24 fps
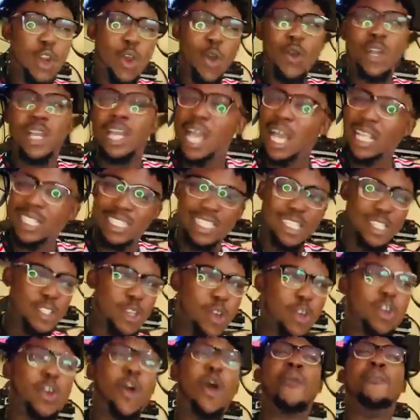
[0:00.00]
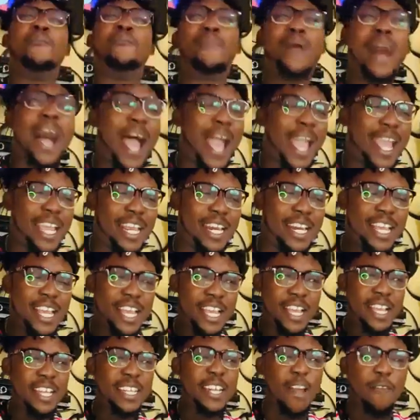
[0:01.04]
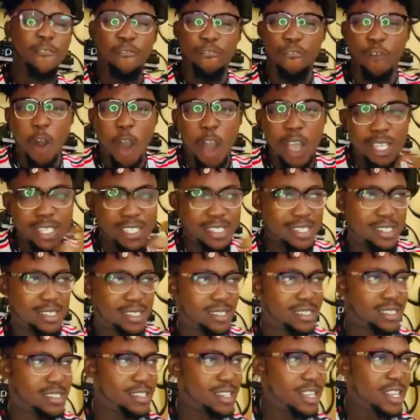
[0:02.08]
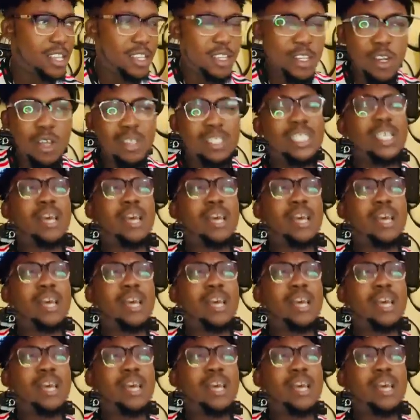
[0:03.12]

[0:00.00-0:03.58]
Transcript: you combine the voices.